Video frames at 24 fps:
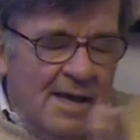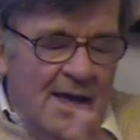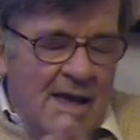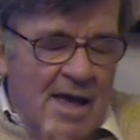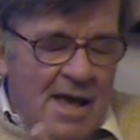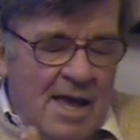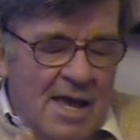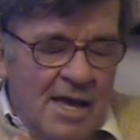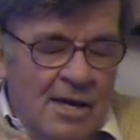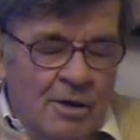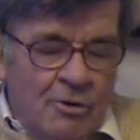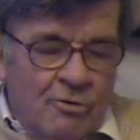
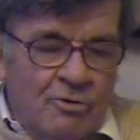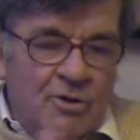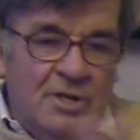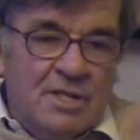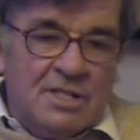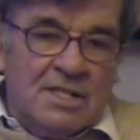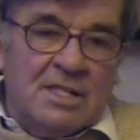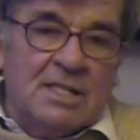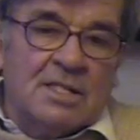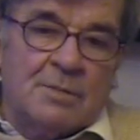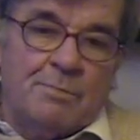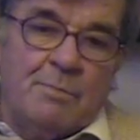
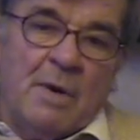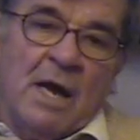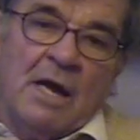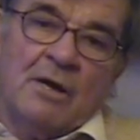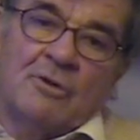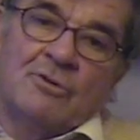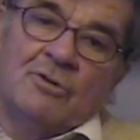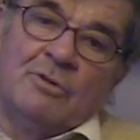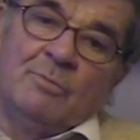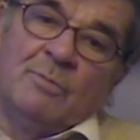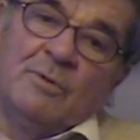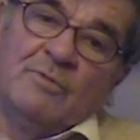increasing
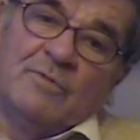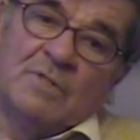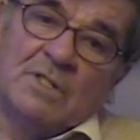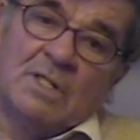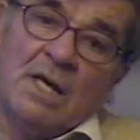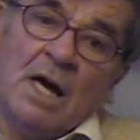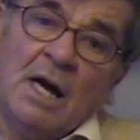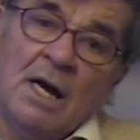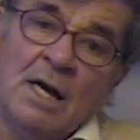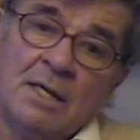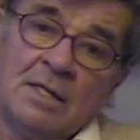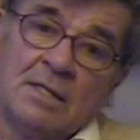spectrum of
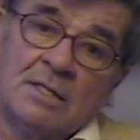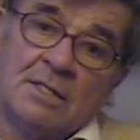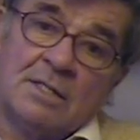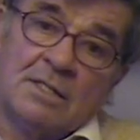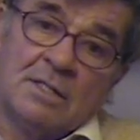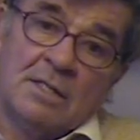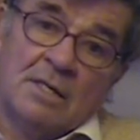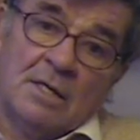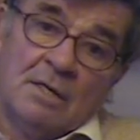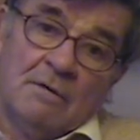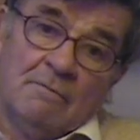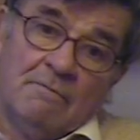science,
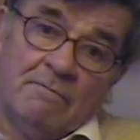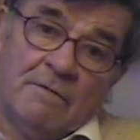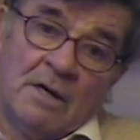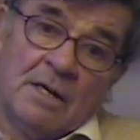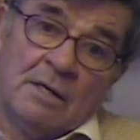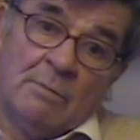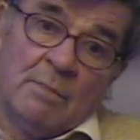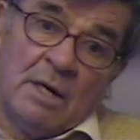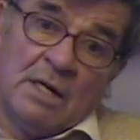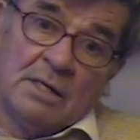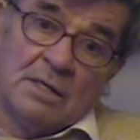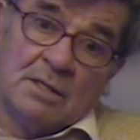
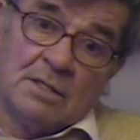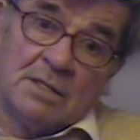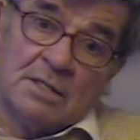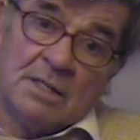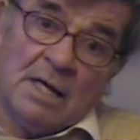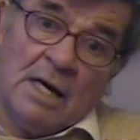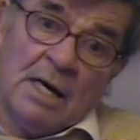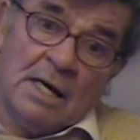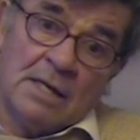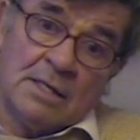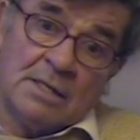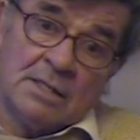fundamental
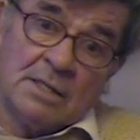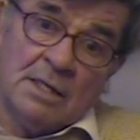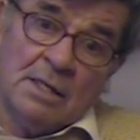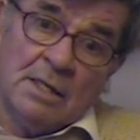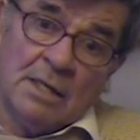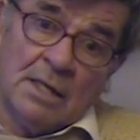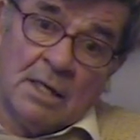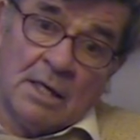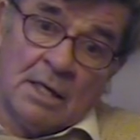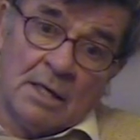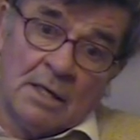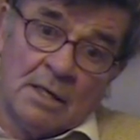science, aren't
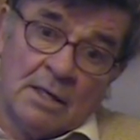they?